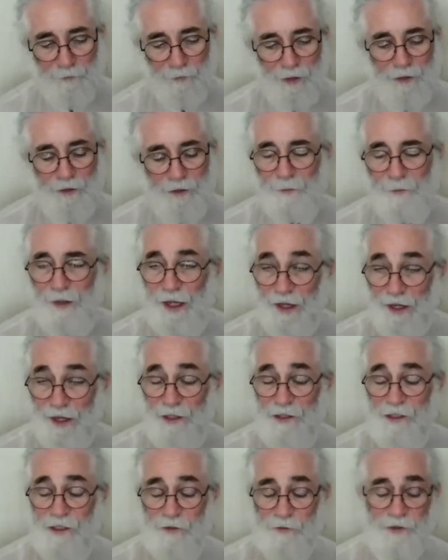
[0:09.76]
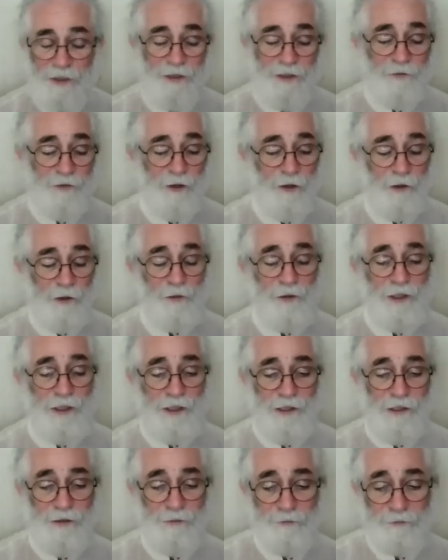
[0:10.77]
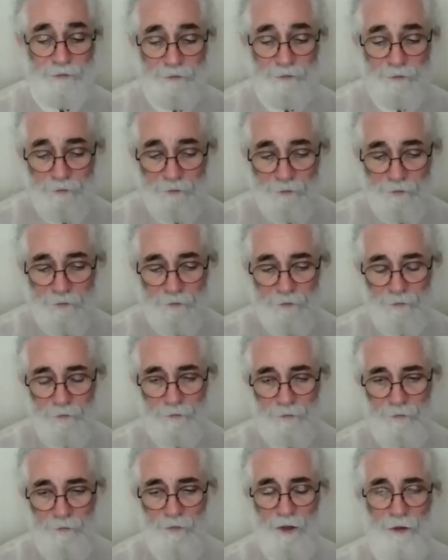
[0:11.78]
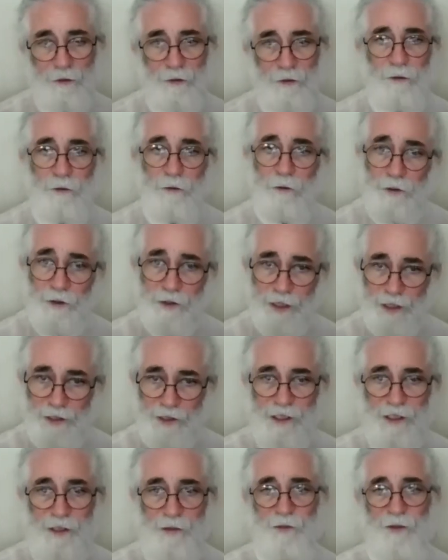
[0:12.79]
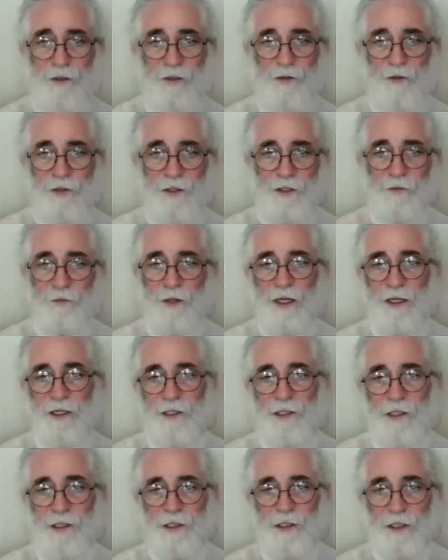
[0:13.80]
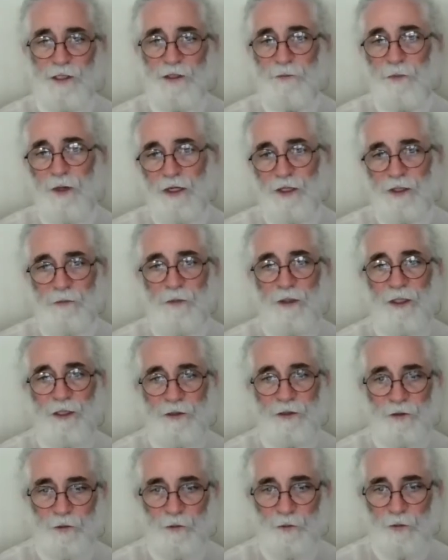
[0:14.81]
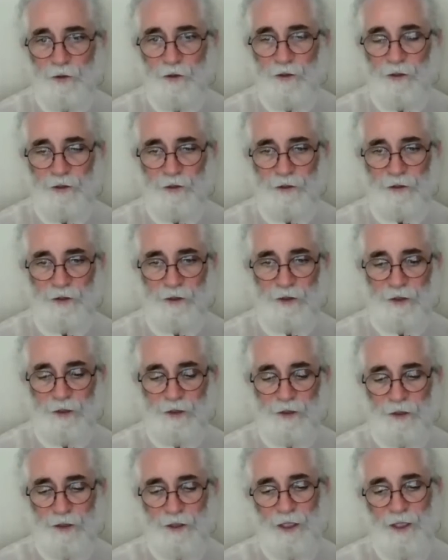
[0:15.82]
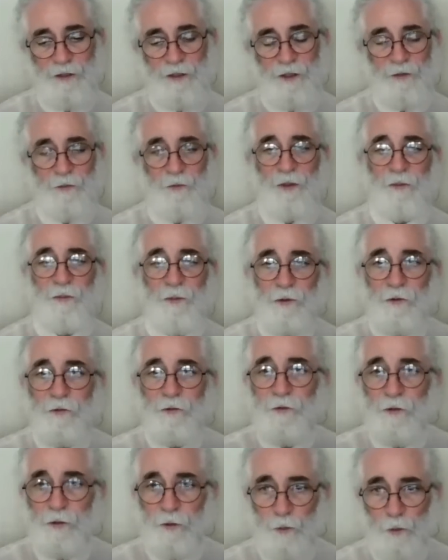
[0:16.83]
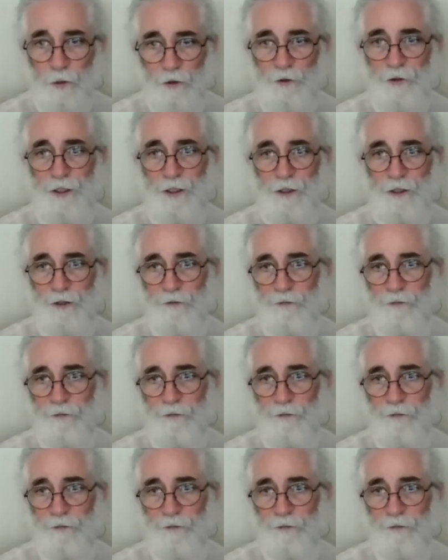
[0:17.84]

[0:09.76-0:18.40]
the past, we have always looked at something which arises in body, mind, or world, and then we move toward it.